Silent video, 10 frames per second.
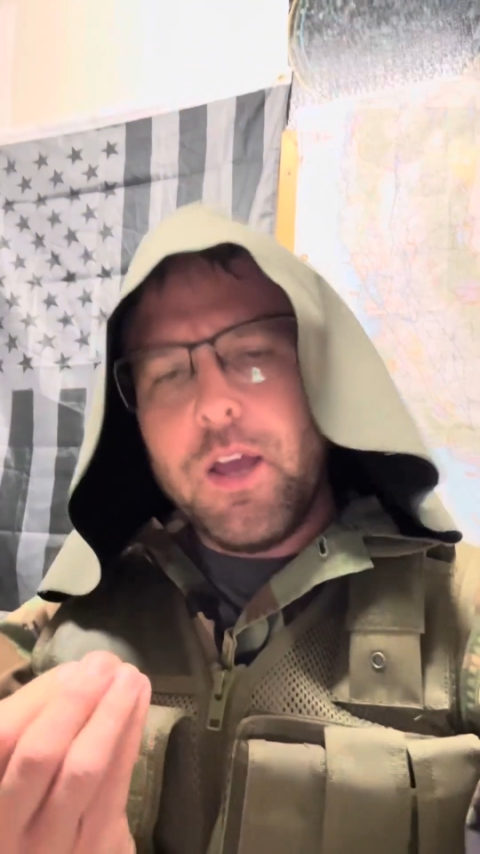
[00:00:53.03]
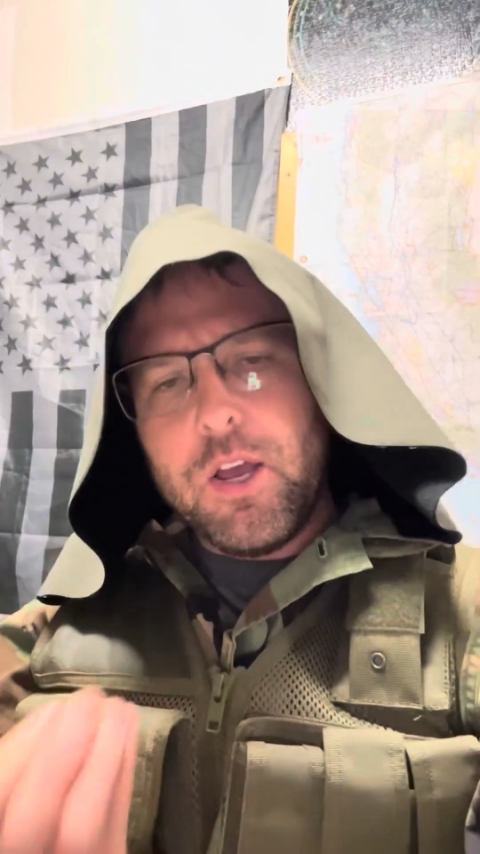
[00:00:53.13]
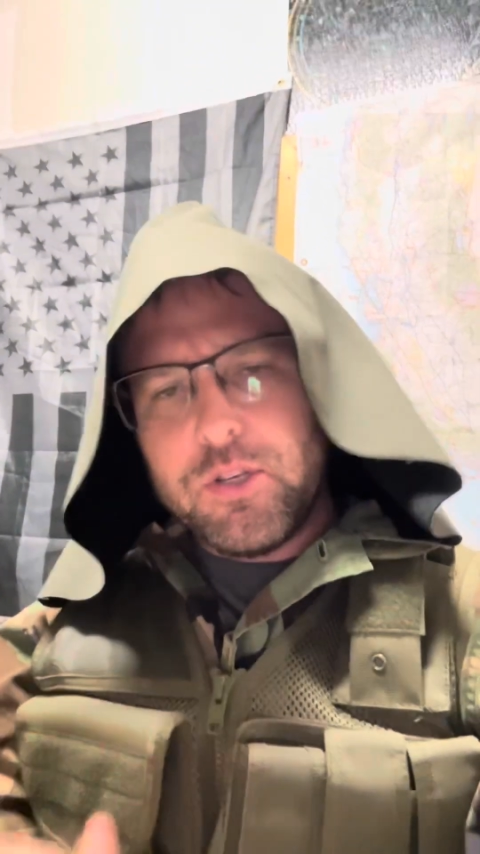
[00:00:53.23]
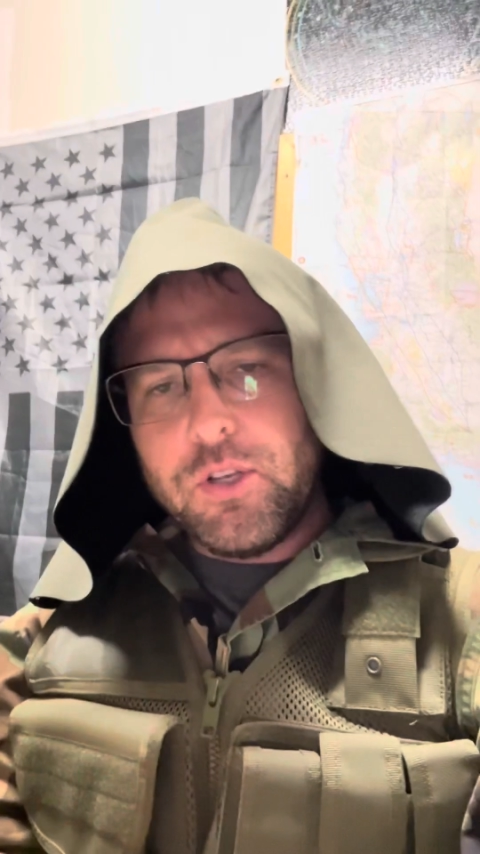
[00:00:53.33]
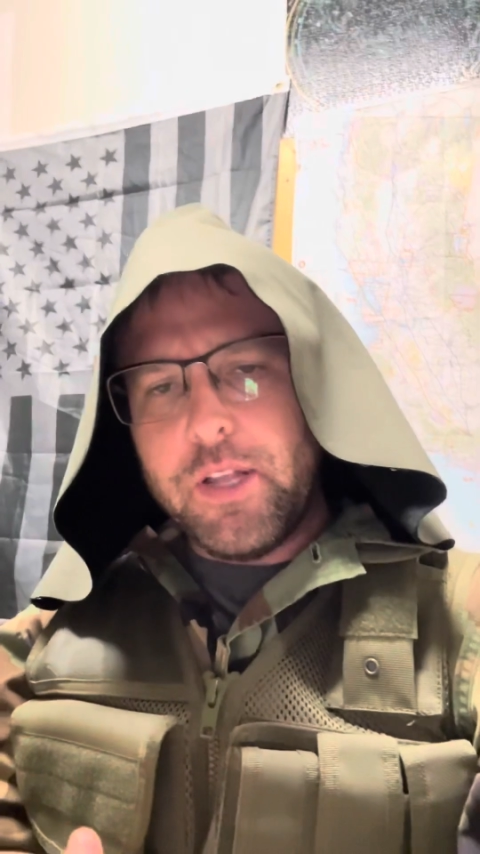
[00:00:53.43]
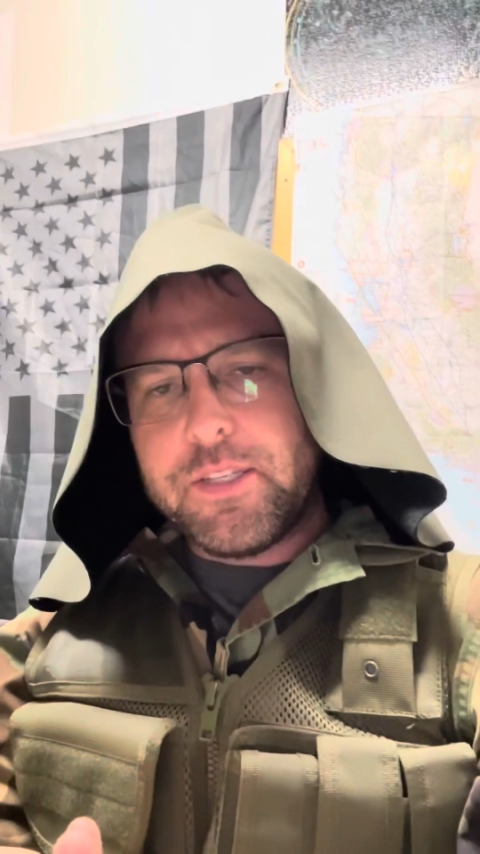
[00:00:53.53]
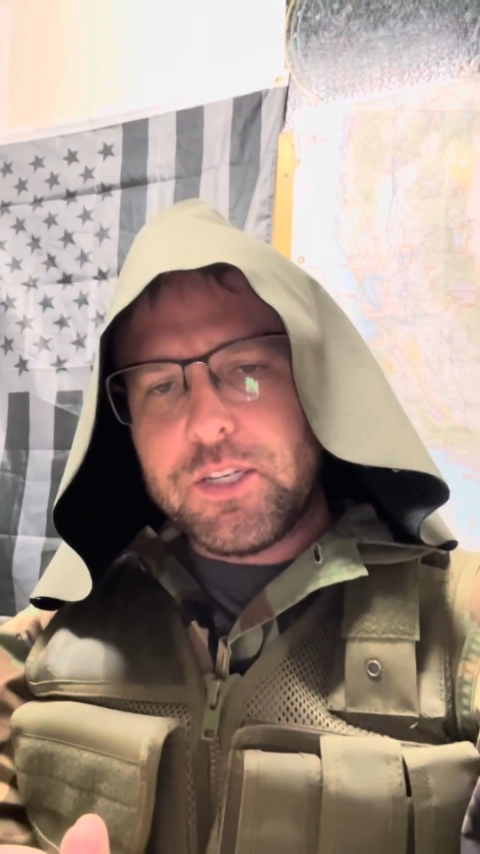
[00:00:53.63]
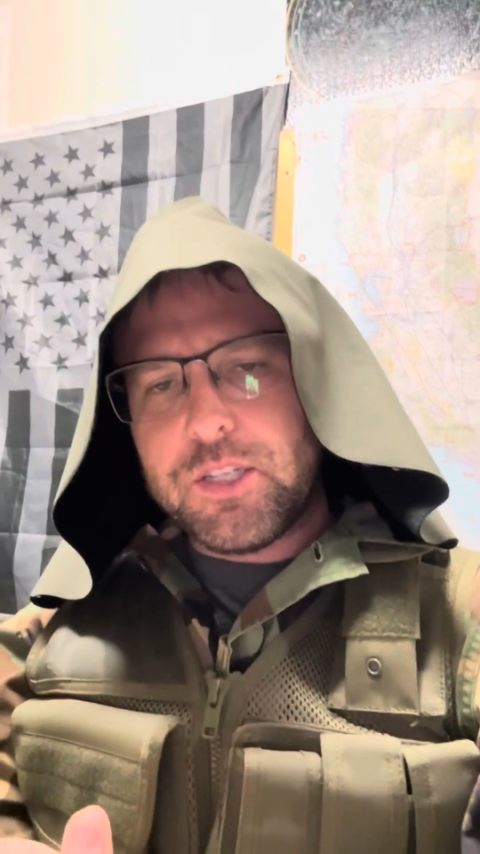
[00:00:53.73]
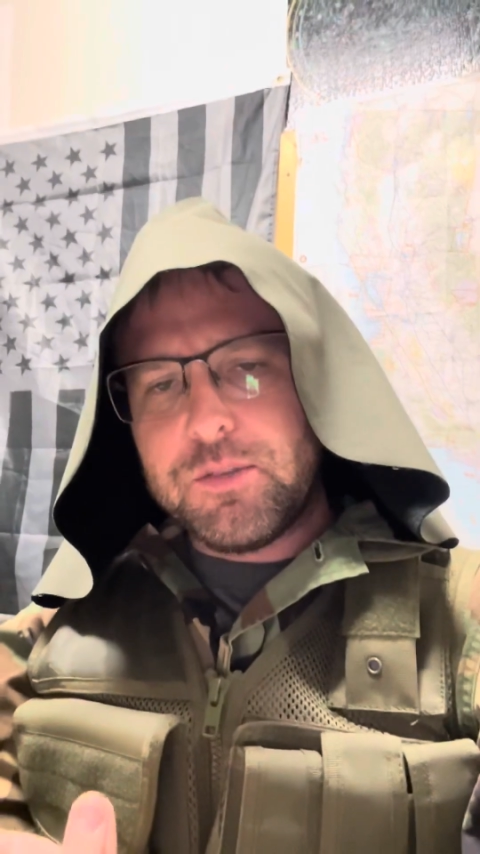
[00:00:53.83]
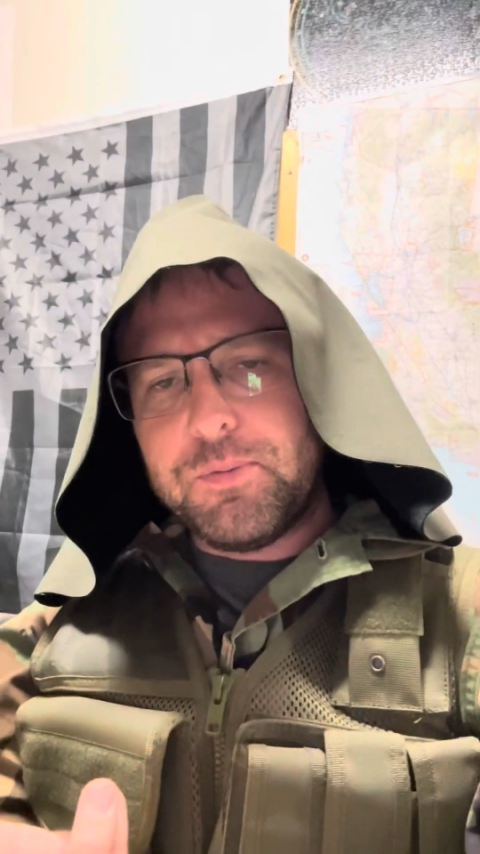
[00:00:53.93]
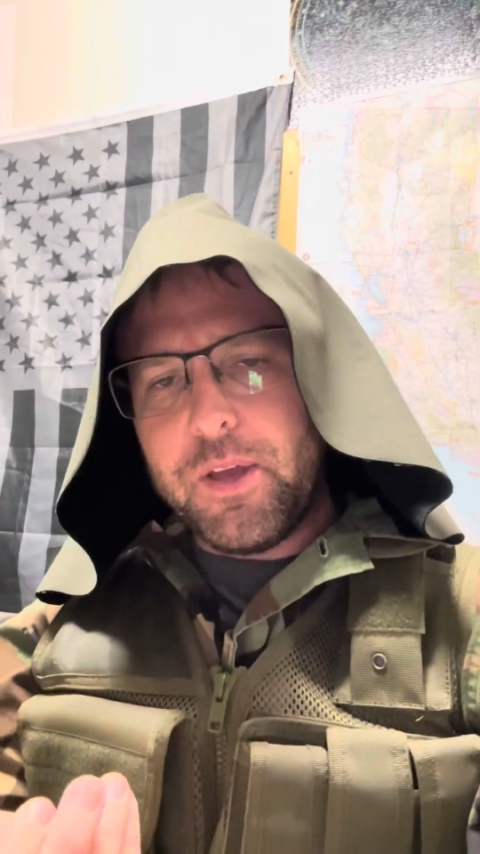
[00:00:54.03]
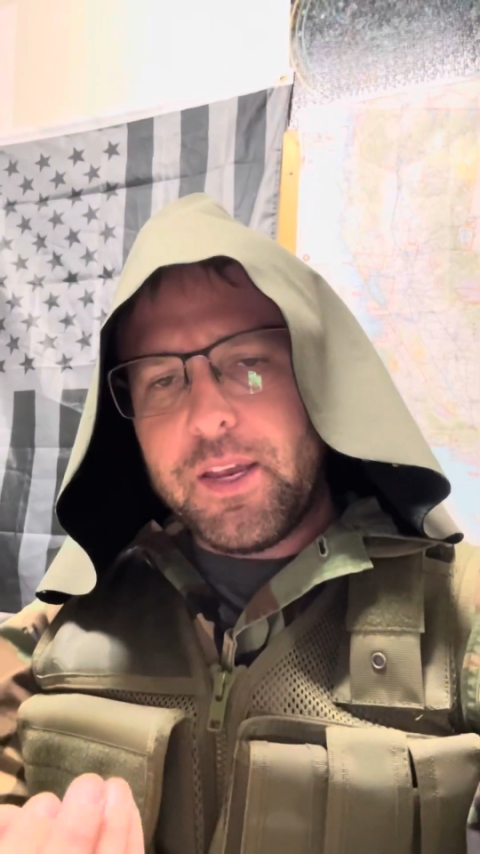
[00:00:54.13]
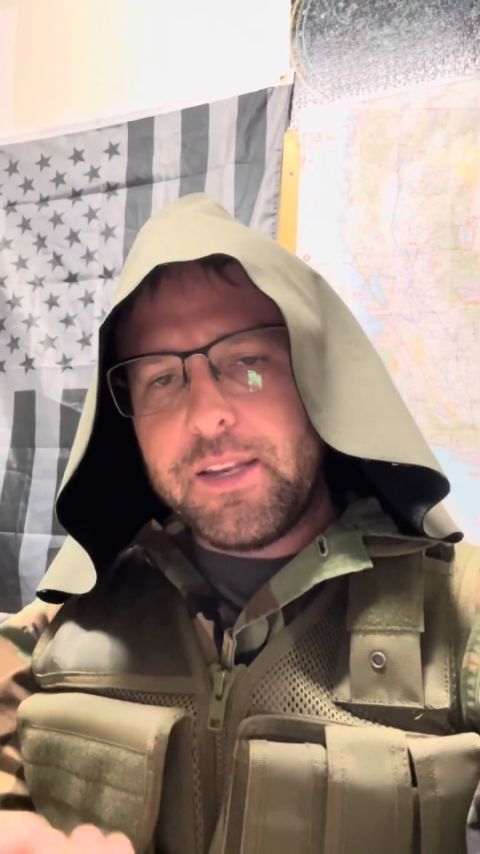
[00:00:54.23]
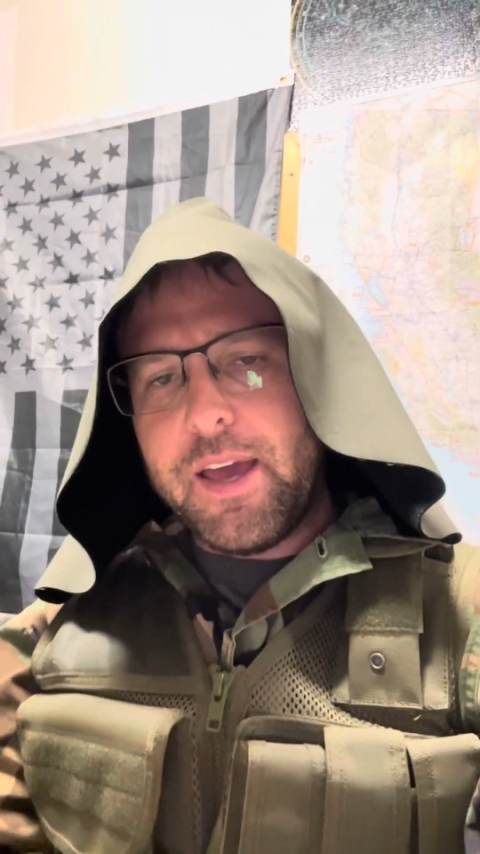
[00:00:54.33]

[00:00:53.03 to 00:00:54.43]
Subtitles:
So let's explain